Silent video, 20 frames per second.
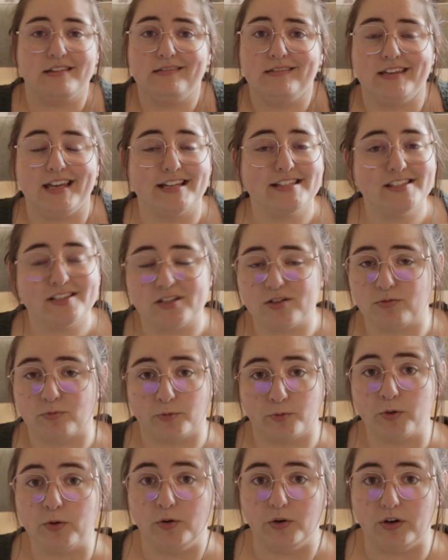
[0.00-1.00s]
gets to
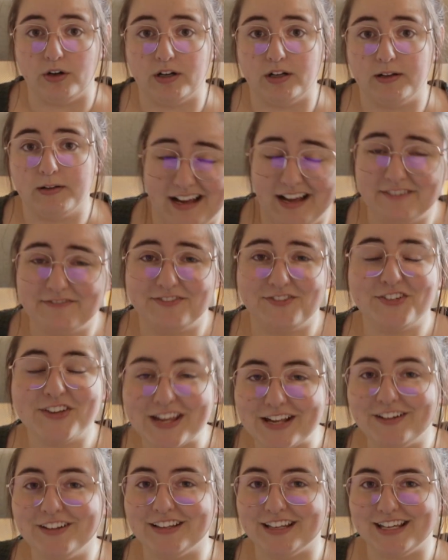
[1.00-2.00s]
rule. I
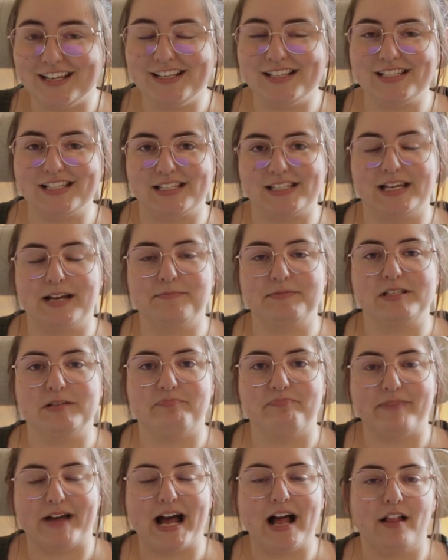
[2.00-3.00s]
feel Ede's attempt to
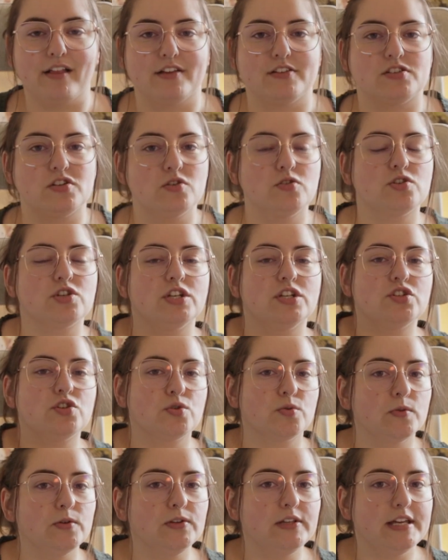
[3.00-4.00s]
balance who she
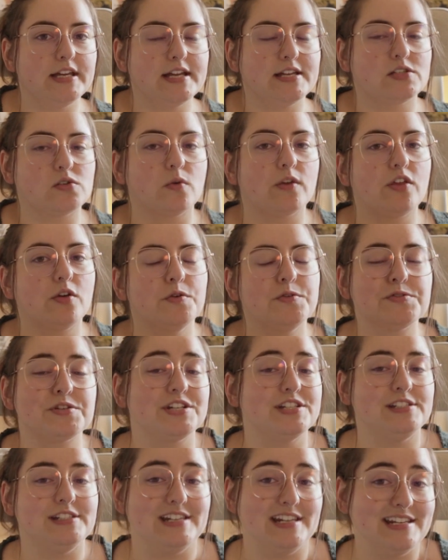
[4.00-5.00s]
truly is with who
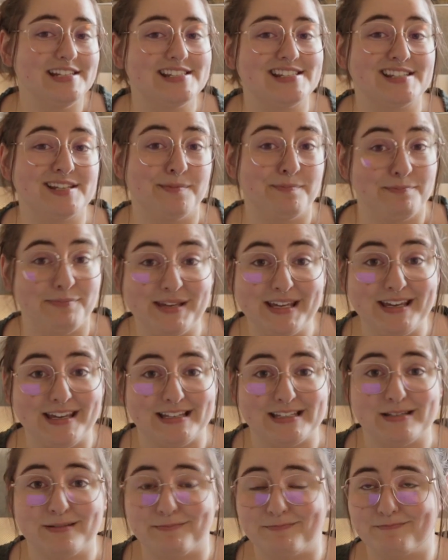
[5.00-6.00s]
she needs to
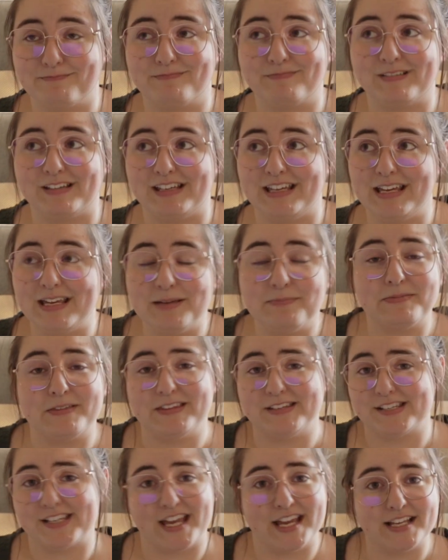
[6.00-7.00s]
be to keep
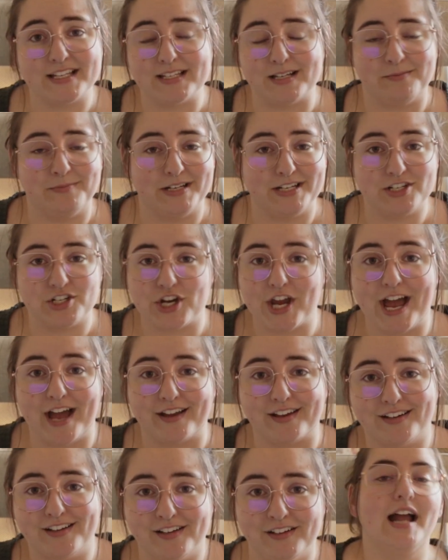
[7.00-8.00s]
this kingdom in
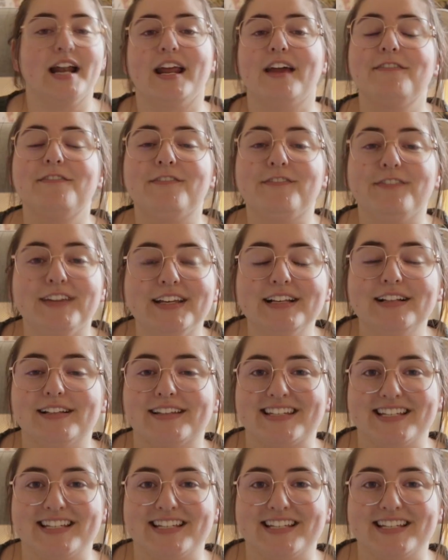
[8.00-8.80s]
check. And I feel